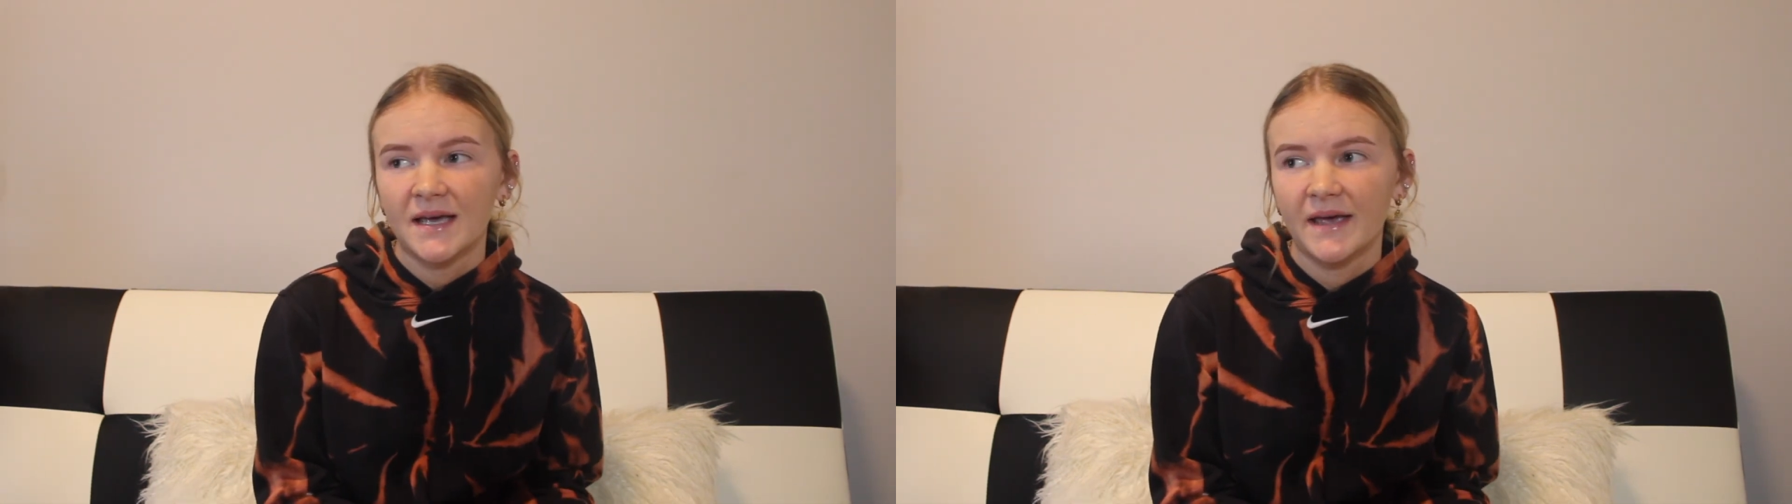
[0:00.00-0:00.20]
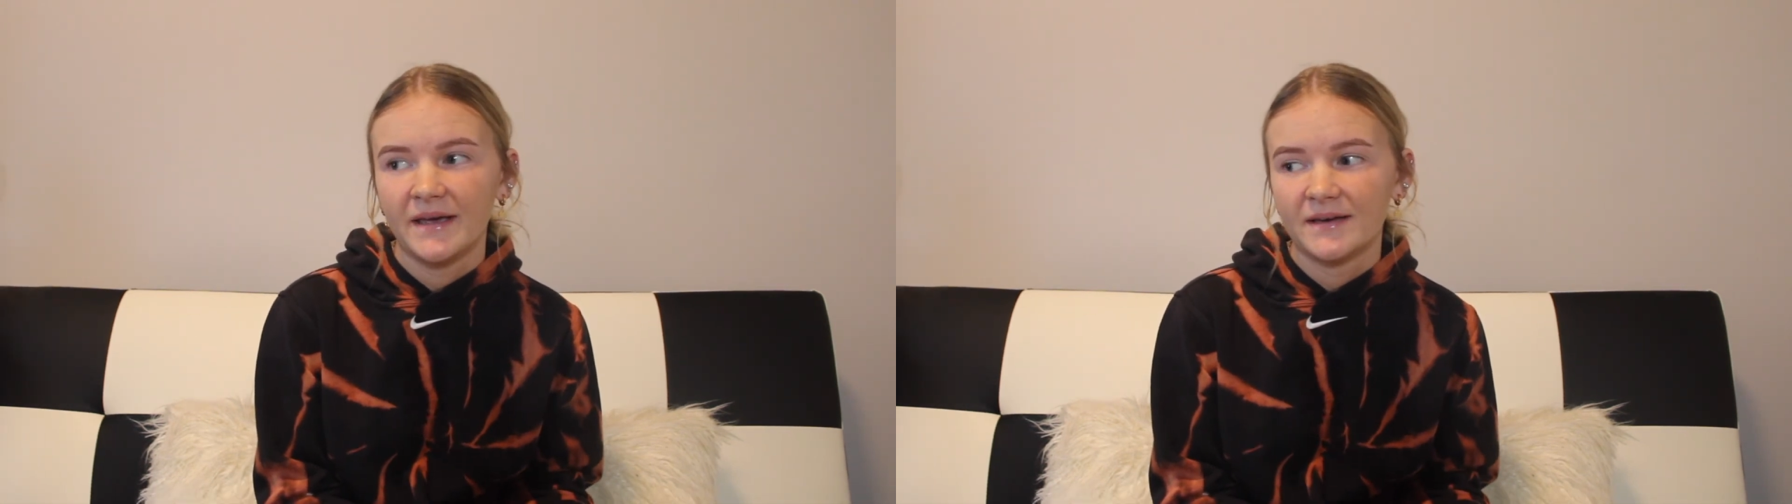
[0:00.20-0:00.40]

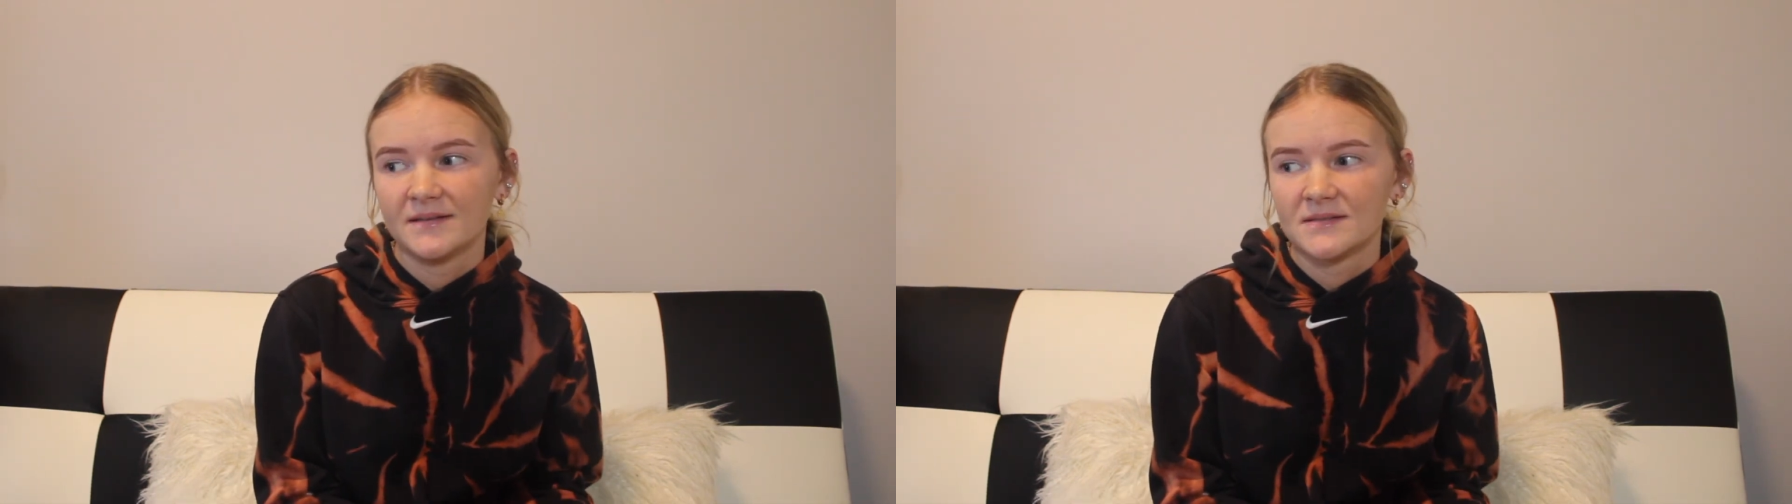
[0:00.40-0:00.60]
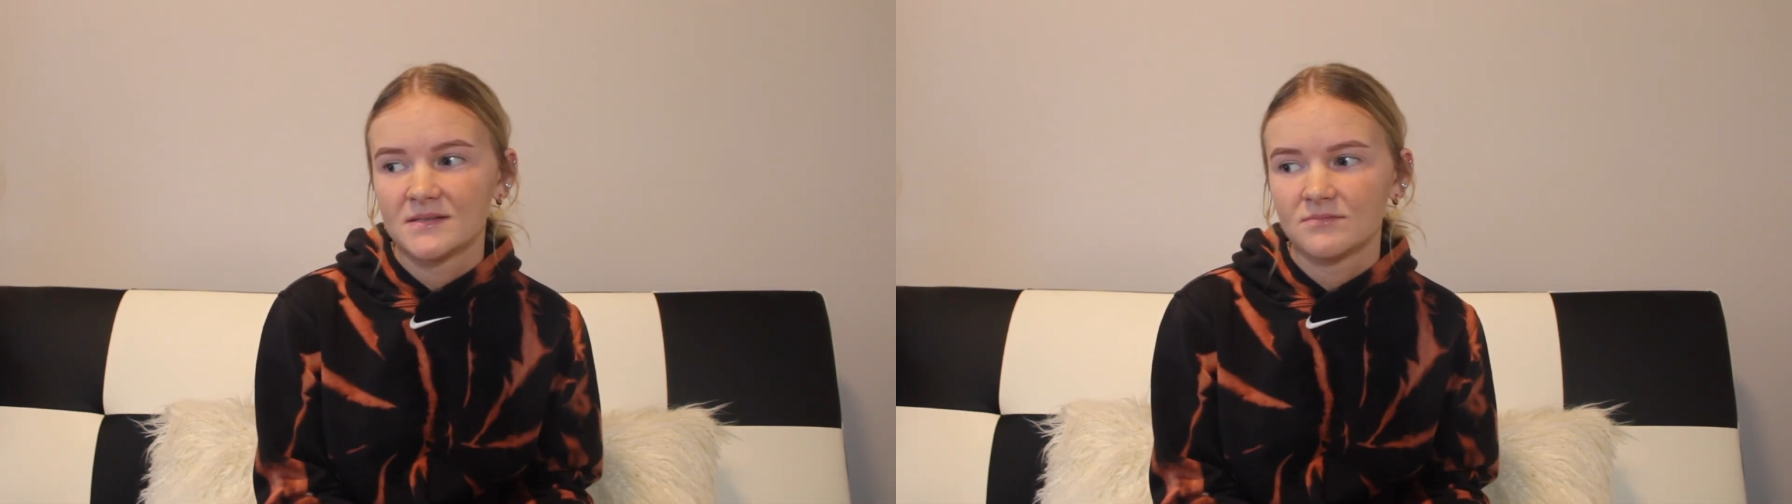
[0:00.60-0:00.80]

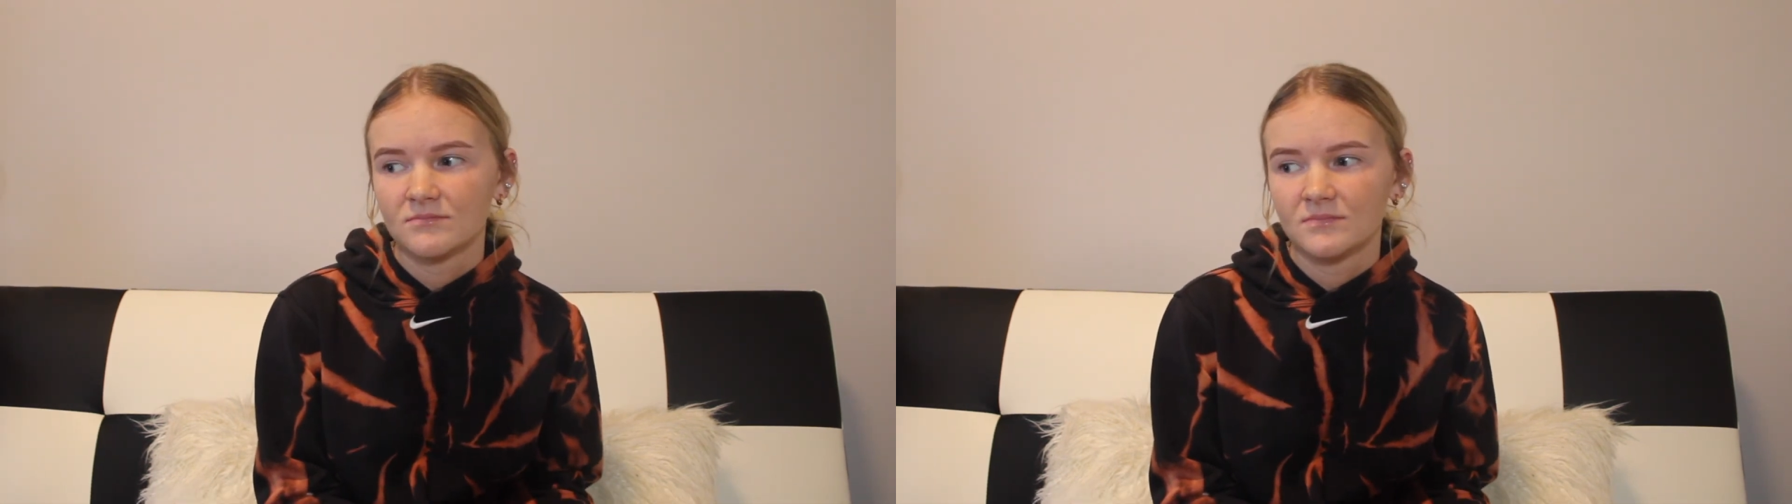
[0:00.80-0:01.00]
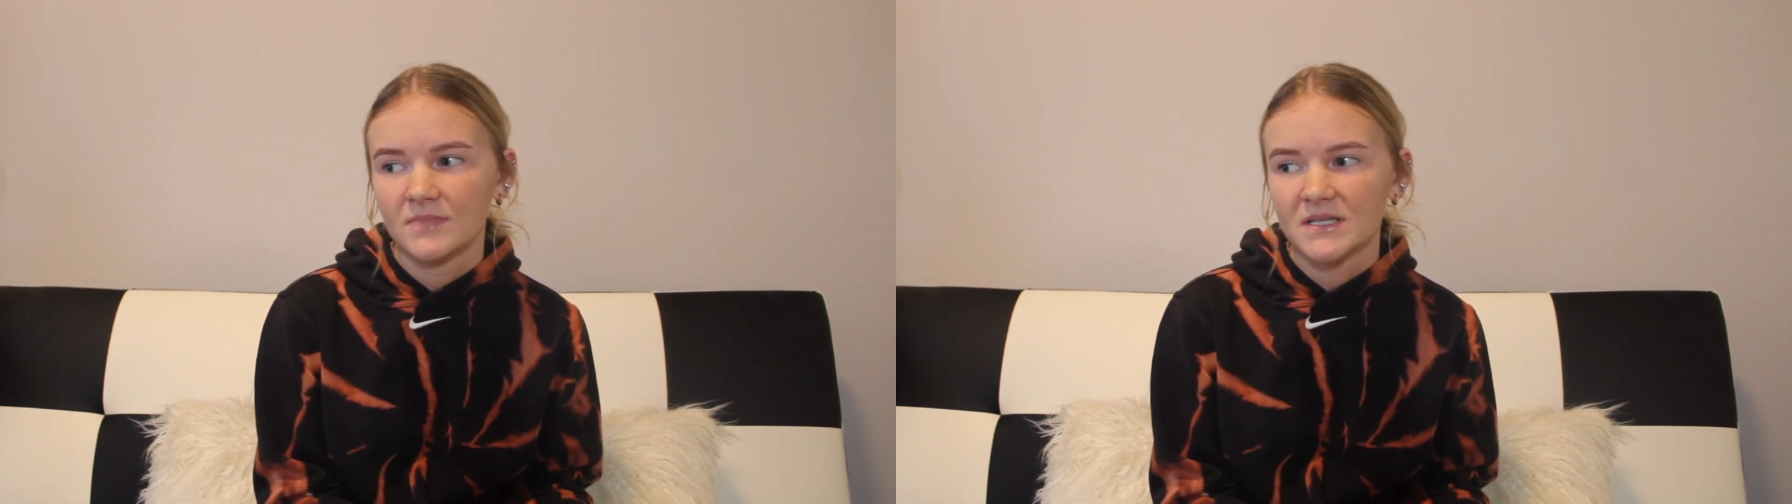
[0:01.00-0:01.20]
And
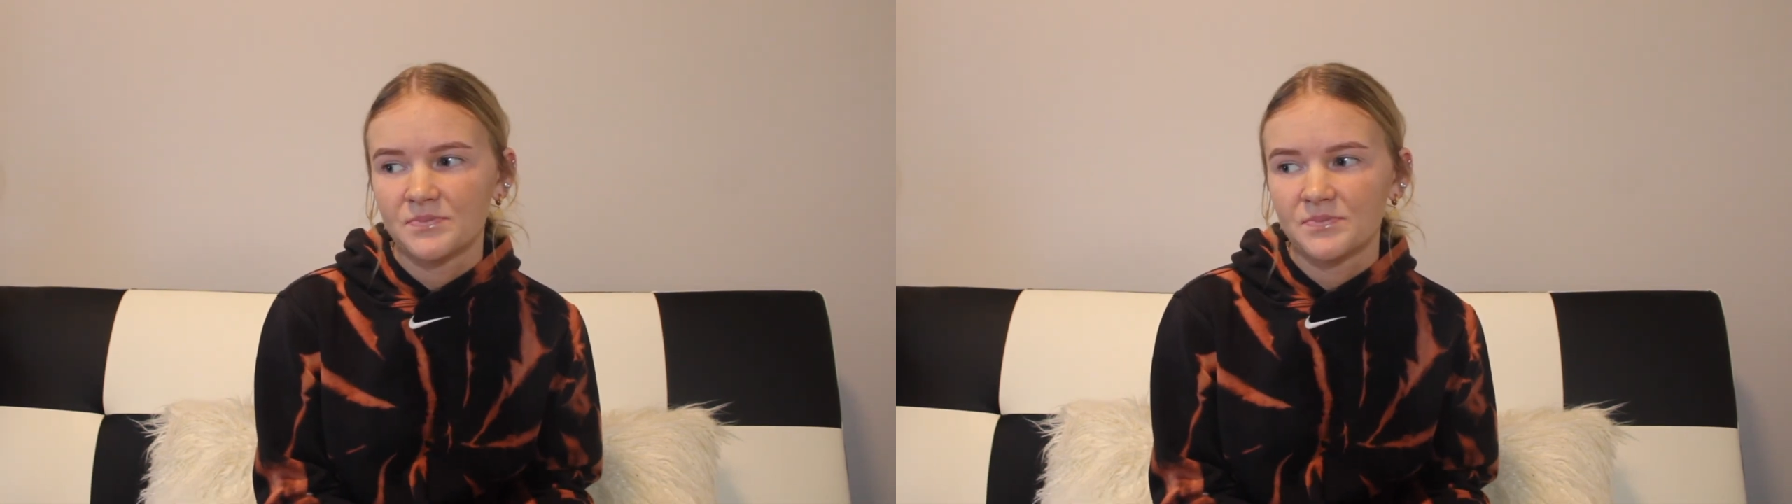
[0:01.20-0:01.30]
it's